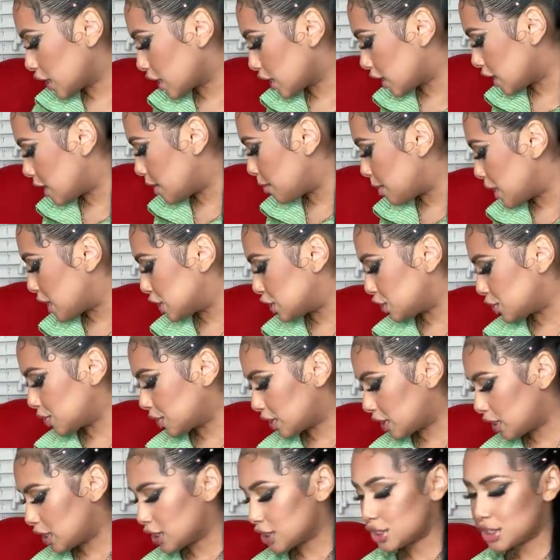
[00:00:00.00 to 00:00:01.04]
to get my jewelry
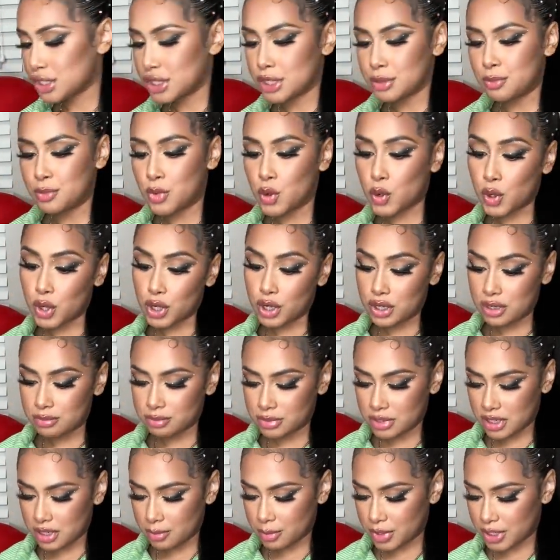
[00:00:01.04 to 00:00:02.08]
collection more up
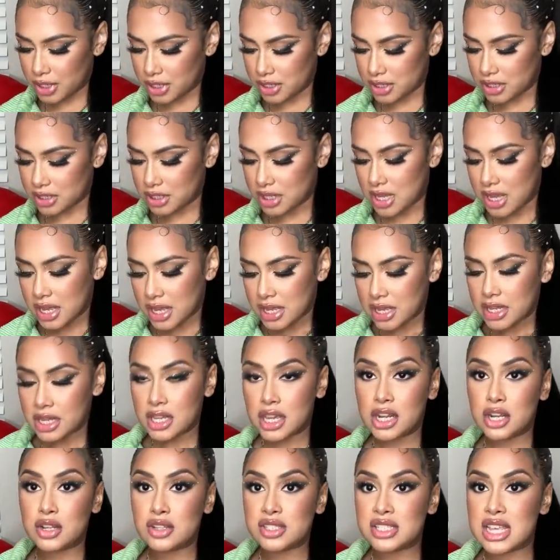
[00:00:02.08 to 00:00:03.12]
there, because
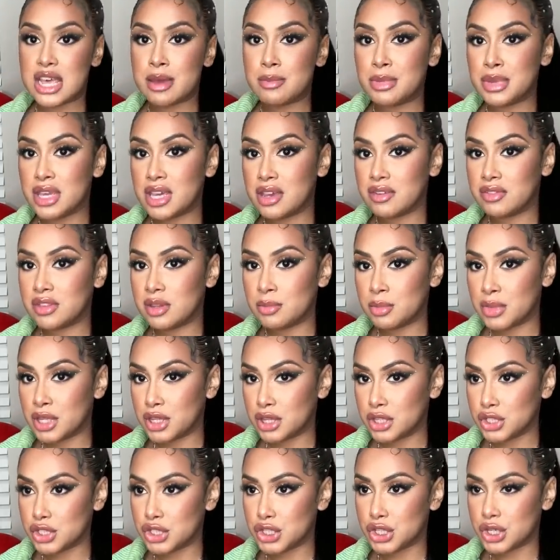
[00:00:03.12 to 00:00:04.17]
y'all know Tammy gifted me
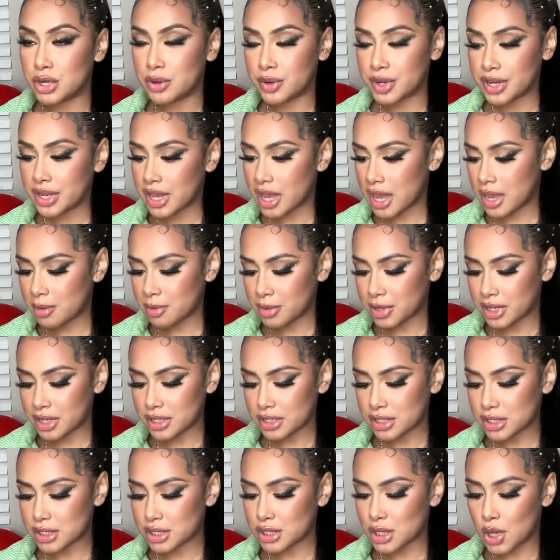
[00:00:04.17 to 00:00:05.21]
the jewelry
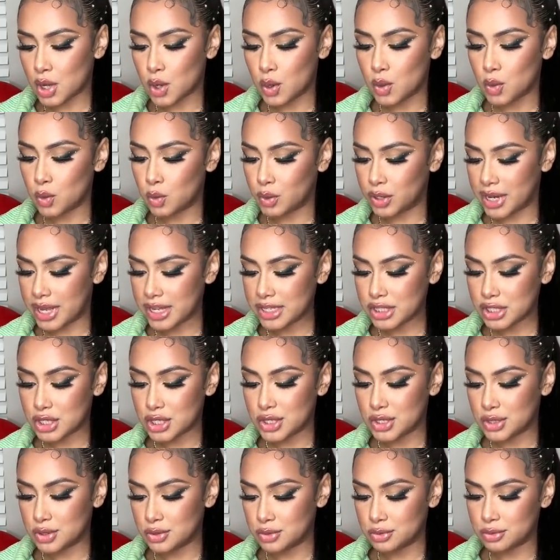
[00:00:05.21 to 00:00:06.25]
cabinet, so that's
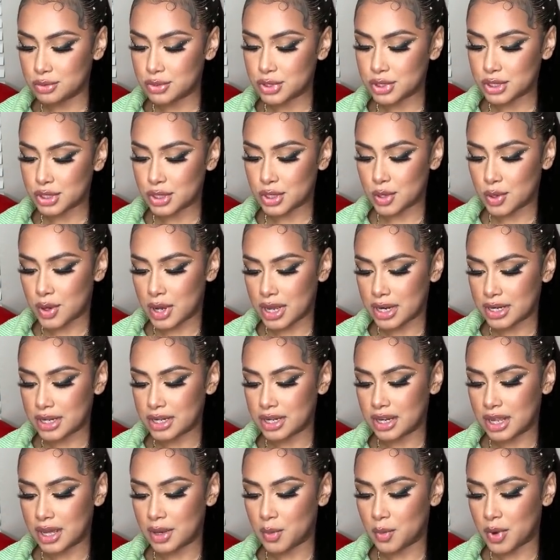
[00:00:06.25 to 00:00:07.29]
huge. So I
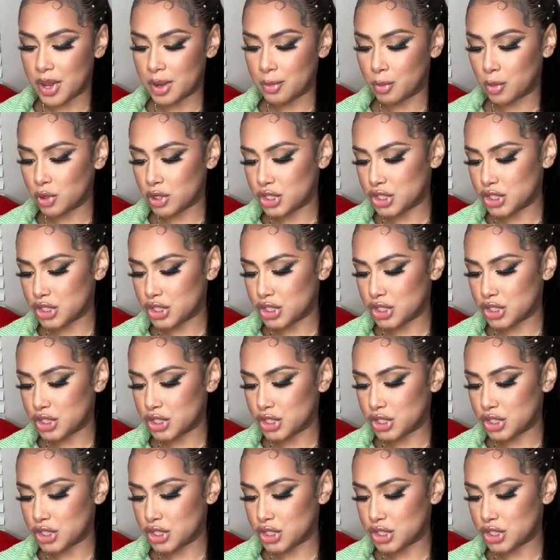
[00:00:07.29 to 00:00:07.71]
need like way more